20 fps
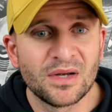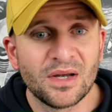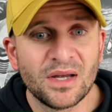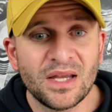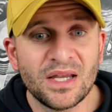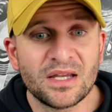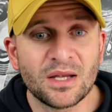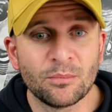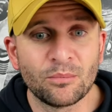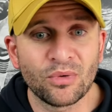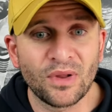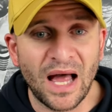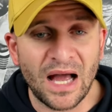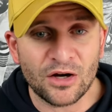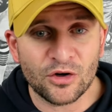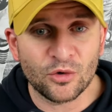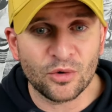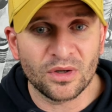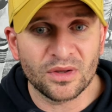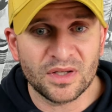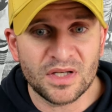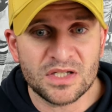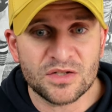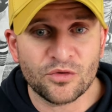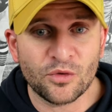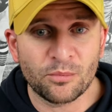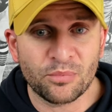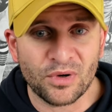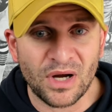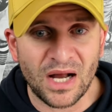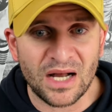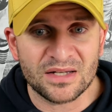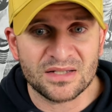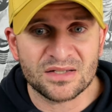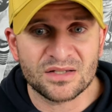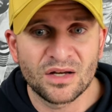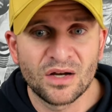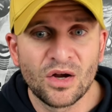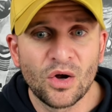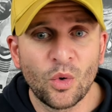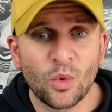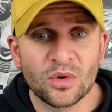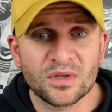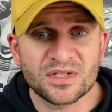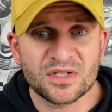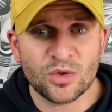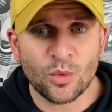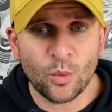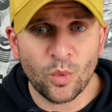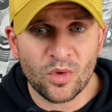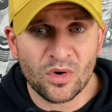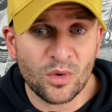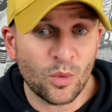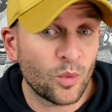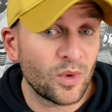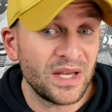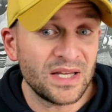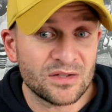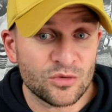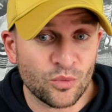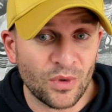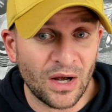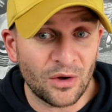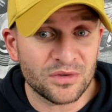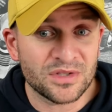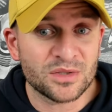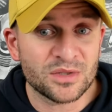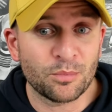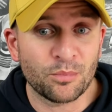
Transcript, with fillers: He can block or release from press or squeeze routes,